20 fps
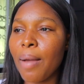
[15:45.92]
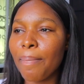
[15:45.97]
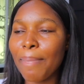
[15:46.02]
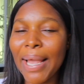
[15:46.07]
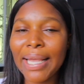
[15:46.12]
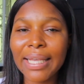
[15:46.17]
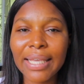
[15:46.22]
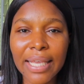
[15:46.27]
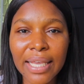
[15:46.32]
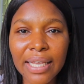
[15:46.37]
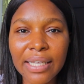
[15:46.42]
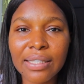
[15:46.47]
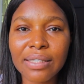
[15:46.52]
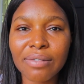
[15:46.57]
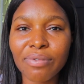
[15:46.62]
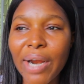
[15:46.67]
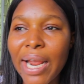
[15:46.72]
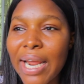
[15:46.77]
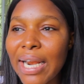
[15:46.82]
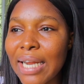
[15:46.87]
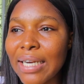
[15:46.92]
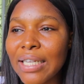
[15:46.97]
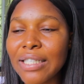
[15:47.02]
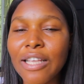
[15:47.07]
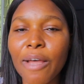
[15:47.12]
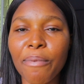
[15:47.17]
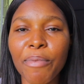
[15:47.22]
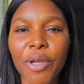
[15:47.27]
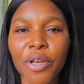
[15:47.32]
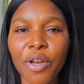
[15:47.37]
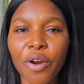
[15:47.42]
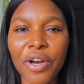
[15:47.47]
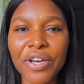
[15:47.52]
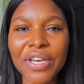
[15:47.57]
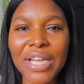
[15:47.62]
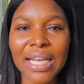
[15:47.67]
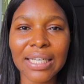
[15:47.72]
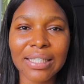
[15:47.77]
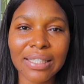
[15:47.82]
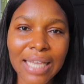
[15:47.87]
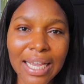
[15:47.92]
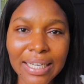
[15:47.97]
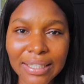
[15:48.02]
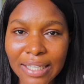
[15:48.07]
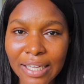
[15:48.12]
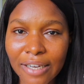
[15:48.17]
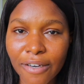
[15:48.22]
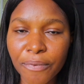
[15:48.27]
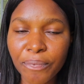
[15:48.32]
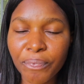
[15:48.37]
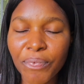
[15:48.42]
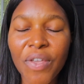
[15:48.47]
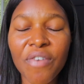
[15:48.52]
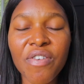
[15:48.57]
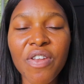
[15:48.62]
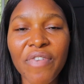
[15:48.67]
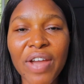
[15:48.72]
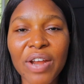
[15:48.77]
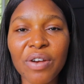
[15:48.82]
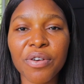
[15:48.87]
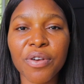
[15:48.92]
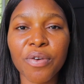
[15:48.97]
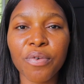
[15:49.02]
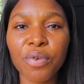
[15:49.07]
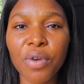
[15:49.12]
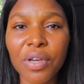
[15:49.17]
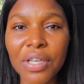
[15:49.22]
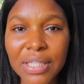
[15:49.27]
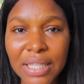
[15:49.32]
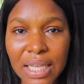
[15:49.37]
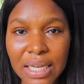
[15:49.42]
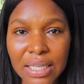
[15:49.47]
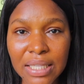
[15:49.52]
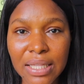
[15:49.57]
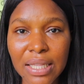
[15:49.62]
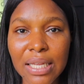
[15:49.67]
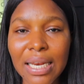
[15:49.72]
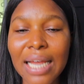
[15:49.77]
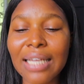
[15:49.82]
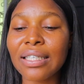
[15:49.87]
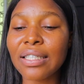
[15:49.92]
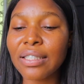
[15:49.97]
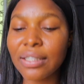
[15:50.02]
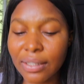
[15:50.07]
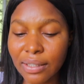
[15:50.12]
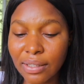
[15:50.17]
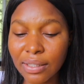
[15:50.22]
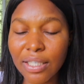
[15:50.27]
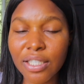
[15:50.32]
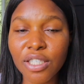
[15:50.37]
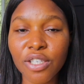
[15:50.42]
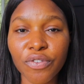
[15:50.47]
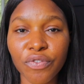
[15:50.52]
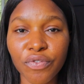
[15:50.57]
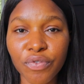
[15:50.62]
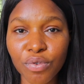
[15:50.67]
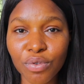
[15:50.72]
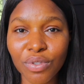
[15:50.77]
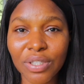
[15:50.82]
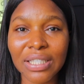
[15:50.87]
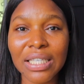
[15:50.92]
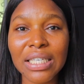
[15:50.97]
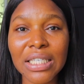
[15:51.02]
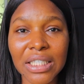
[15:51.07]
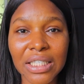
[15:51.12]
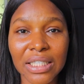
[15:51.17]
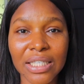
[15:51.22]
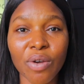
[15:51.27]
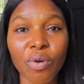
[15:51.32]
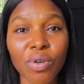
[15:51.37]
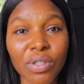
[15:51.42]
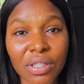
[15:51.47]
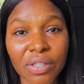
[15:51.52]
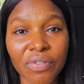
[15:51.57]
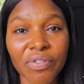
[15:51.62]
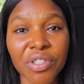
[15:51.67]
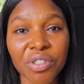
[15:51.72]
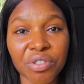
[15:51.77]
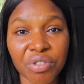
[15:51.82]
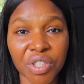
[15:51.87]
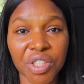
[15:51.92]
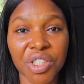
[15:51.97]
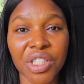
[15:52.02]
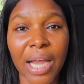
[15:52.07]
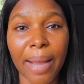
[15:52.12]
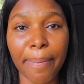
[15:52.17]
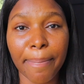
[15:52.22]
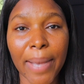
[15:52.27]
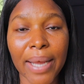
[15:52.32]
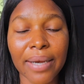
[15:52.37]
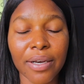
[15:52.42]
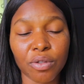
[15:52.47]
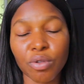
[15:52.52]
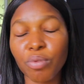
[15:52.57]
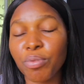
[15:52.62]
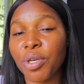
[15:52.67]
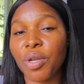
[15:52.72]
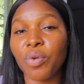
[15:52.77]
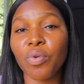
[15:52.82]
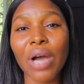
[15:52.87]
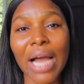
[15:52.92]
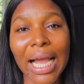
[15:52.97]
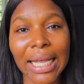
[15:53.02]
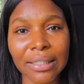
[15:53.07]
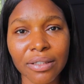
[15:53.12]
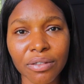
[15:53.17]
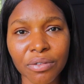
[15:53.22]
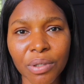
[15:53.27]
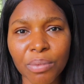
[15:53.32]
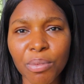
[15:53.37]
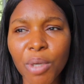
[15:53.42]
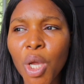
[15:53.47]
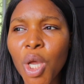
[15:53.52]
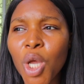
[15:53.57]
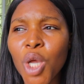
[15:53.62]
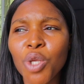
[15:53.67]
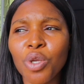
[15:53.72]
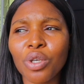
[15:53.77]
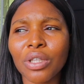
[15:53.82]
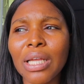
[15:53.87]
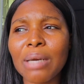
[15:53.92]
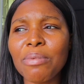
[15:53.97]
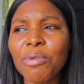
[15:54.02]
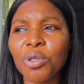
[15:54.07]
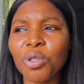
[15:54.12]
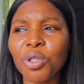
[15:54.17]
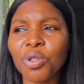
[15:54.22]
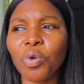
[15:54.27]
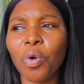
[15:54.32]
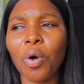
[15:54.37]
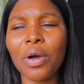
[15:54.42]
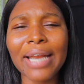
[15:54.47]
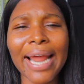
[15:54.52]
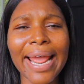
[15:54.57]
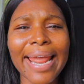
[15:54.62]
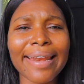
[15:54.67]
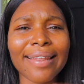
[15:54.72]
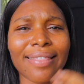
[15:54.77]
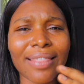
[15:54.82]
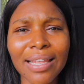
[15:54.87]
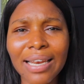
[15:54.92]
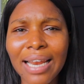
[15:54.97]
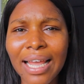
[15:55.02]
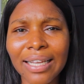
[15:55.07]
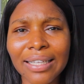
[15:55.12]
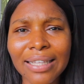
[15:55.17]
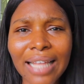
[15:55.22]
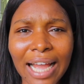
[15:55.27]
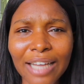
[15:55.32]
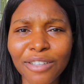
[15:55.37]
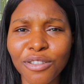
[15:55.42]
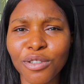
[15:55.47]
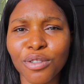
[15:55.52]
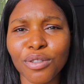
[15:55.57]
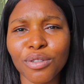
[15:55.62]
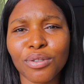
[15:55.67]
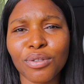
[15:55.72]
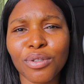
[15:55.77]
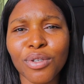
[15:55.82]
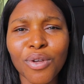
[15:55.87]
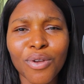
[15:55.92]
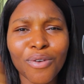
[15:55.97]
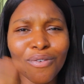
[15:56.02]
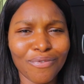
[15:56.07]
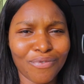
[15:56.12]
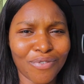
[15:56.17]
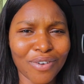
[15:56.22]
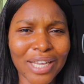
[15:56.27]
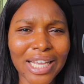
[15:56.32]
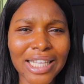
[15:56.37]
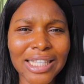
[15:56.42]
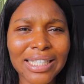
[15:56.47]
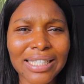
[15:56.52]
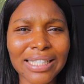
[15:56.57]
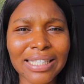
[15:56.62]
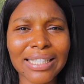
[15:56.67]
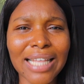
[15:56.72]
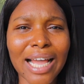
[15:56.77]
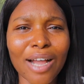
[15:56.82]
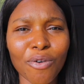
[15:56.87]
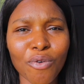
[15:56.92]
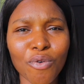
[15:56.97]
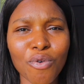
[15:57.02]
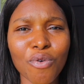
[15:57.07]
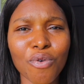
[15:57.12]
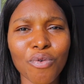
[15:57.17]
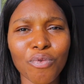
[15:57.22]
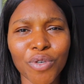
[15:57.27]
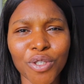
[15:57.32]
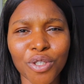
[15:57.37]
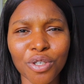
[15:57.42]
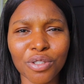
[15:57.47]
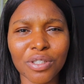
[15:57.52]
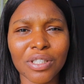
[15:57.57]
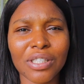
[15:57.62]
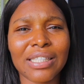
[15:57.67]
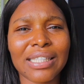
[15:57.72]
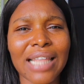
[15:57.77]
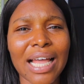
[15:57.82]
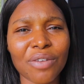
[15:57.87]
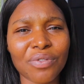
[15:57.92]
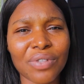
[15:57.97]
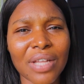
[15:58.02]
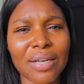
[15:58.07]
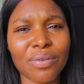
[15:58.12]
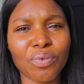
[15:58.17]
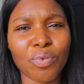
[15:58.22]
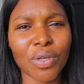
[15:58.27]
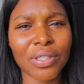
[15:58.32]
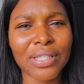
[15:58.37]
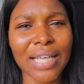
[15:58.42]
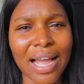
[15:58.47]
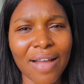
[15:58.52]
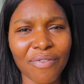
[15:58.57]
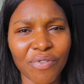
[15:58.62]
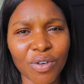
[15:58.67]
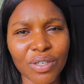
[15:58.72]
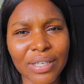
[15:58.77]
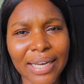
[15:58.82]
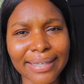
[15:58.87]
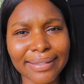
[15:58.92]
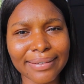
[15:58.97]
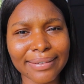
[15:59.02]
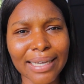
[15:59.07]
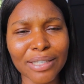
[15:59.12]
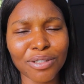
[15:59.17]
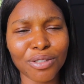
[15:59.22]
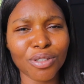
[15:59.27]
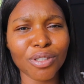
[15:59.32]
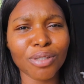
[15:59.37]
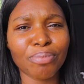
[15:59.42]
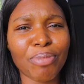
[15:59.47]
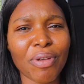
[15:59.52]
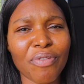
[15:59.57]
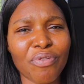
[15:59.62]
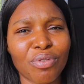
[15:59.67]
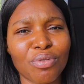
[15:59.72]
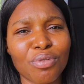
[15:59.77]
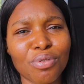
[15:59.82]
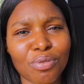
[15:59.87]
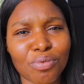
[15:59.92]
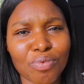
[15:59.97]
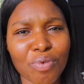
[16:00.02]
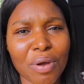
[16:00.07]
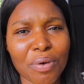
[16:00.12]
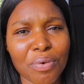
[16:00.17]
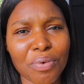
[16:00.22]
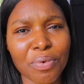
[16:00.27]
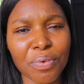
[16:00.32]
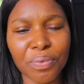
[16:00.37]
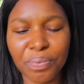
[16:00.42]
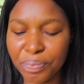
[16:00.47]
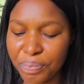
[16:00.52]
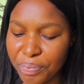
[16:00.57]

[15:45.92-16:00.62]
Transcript: My kids, Ryan and Isabel, they're already excited. Even if I know they will not eat anything, at least seeing the food, seeing they won't even drink Chapman. They told me they want ice cream. You're telling me not to order anything like that. I should just forget it and go. We just start and what I have ordered, I should just pay for those 2 and go.